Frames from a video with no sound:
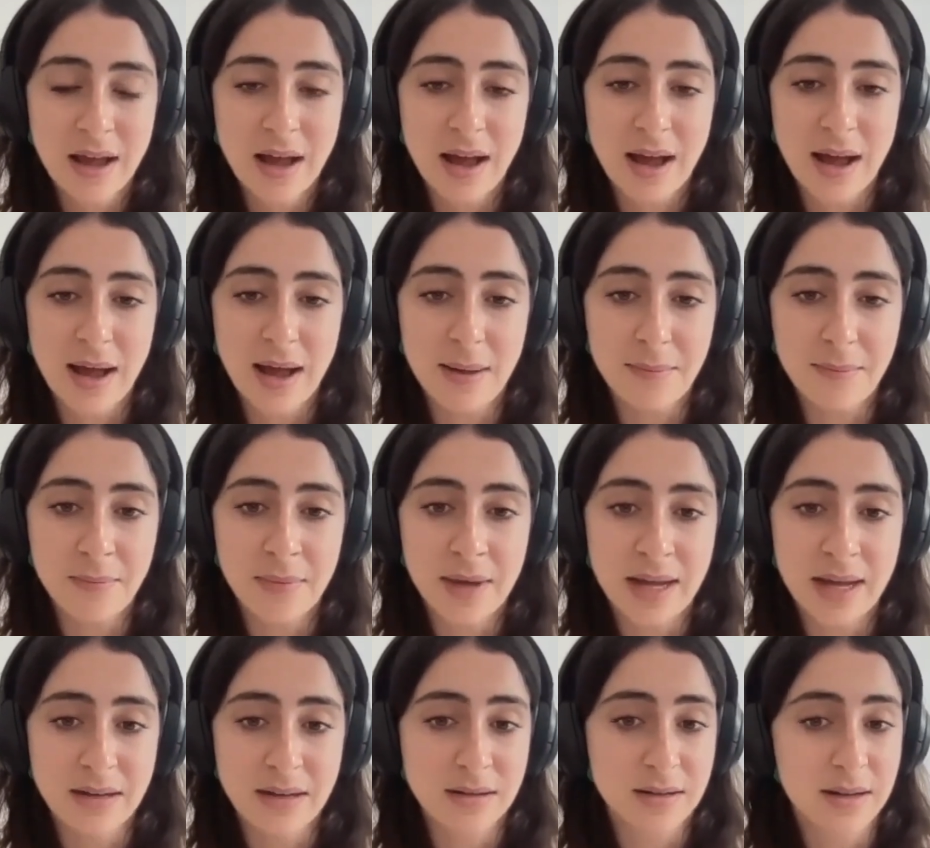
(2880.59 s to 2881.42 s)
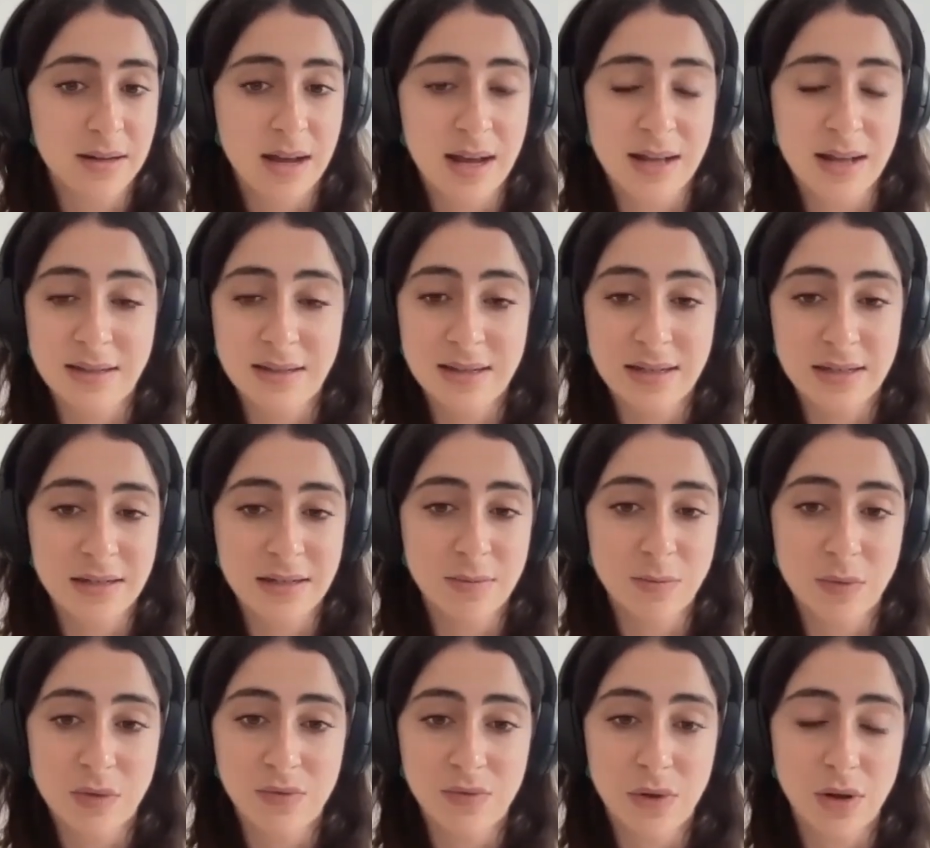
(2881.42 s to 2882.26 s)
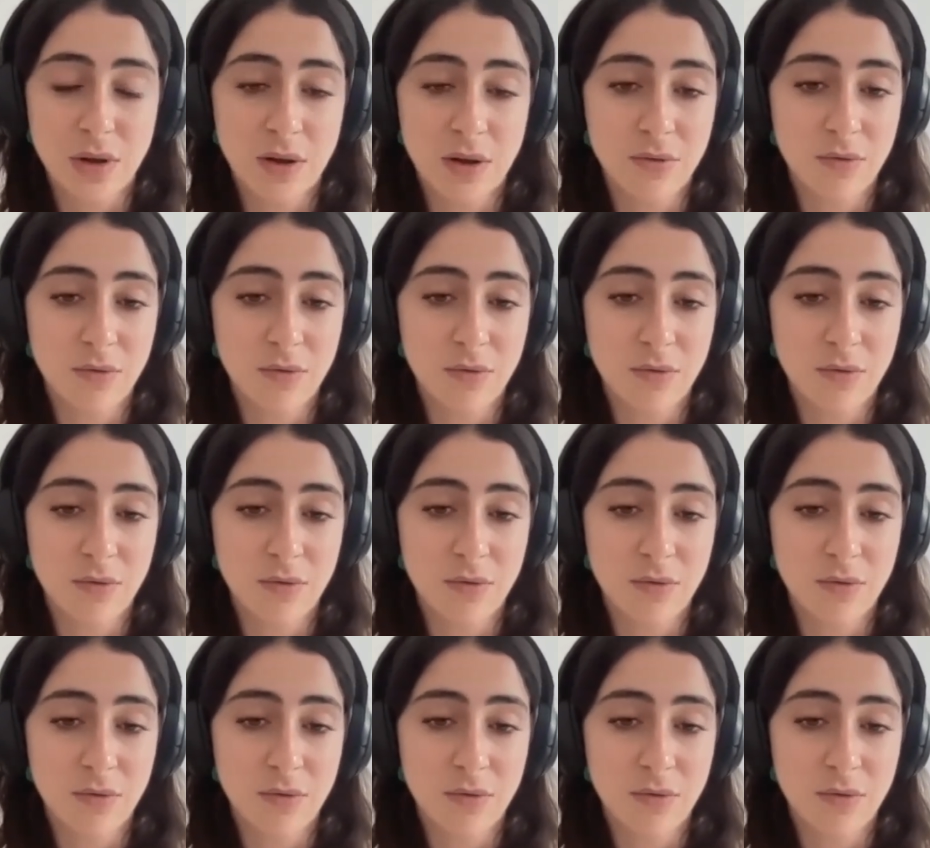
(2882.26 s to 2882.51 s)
and systems for